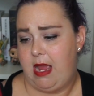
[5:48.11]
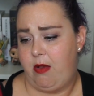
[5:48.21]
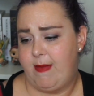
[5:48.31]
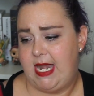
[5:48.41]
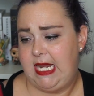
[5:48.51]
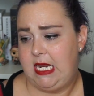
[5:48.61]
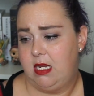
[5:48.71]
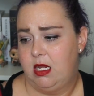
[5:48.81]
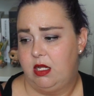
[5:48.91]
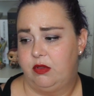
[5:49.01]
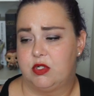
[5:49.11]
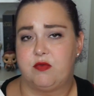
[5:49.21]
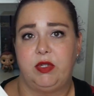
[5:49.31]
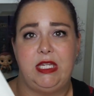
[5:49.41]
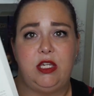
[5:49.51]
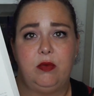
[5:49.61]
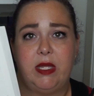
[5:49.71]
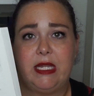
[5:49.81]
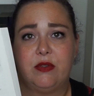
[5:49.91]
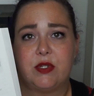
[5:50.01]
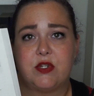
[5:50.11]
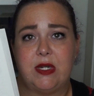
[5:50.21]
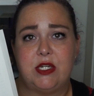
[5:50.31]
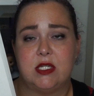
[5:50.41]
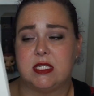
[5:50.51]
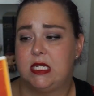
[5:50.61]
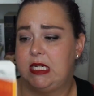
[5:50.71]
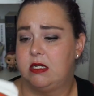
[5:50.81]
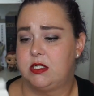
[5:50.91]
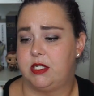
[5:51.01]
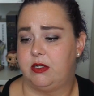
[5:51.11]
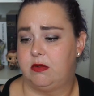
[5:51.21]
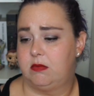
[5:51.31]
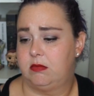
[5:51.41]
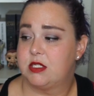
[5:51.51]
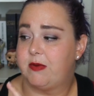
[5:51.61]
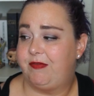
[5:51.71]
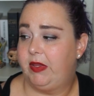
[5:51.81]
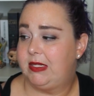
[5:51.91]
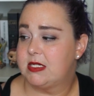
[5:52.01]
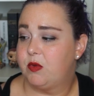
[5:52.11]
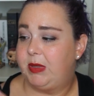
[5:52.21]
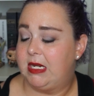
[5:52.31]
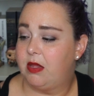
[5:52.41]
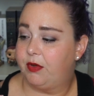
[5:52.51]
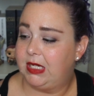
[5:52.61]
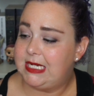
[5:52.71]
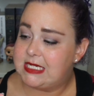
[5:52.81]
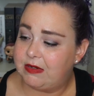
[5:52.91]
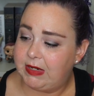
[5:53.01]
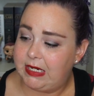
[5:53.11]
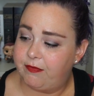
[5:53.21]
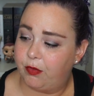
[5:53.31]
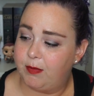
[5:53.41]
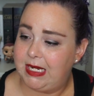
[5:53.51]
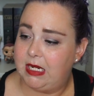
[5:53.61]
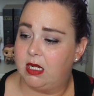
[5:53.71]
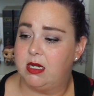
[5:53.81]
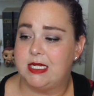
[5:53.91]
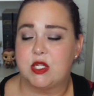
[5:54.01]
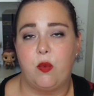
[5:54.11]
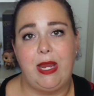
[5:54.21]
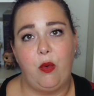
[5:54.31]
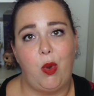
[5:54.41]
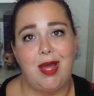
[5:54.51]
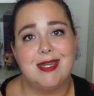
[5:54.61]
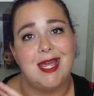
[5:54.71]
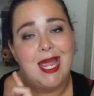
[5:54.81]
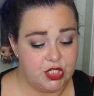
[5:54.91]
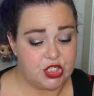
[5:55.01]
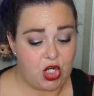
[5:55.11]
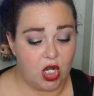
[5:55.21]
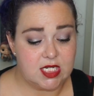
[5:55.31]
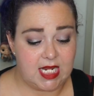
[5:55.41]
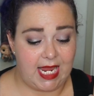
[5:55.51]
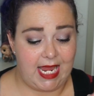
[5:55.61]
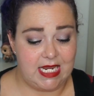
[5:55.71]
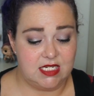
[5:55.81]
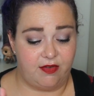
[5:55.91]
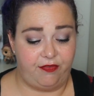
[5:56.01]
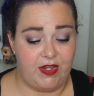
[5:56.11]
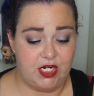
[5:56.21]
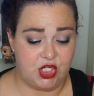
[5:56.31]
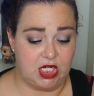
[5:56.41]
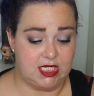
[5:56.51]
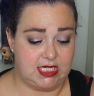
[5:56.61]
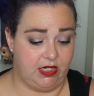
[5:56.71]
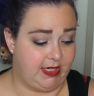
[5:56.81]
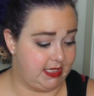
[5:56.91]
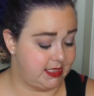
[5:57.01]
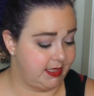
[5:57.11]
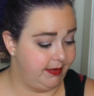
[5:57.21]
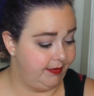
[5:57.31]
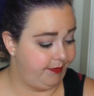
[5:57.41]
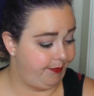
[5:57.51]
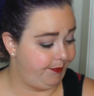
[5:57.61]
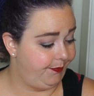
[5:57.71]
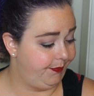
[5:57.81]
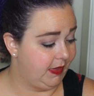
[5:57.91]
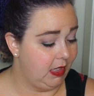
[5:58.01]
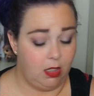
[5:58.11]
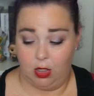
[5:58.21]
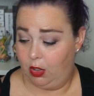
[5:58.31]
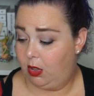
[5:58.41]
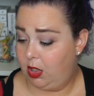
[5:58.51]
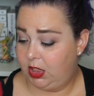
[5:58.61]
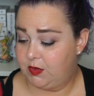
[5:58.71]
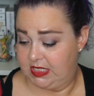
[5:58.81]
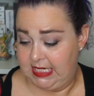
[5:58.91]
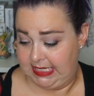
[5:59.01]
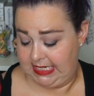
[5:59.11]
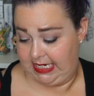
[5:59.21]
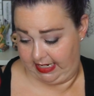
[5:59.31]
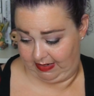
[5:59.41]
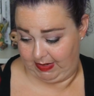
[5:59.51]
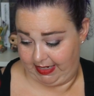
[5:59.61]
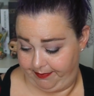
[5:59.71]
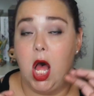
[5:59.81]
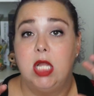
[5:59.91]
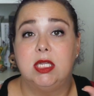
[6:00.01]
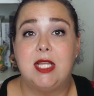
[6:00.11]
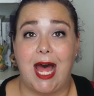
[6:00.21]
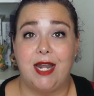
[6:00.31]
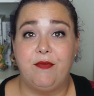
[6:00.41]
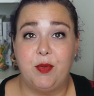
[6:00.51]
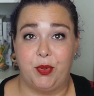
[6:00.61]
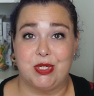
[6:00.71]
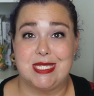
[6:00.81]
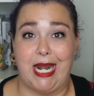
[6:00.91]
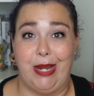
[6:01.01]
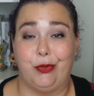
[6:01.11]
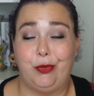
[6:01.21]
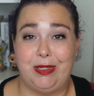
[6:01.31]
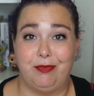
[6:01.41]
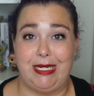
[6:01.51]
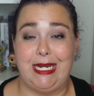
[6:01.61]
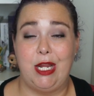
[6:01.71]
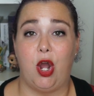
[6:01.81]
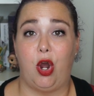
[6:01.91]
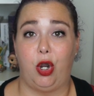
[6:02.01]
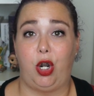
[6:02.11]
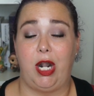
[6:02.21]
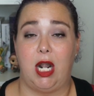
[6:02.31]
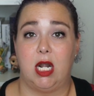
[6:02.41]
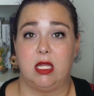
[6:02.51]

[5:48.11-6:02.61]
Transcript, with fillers: how many. There's really cute like illustrations in here too. So I feel like this will be another easy read for me, a nice quick one. Start and finish a series. Are you stinking kidding me? A lot of the books that I will be reading are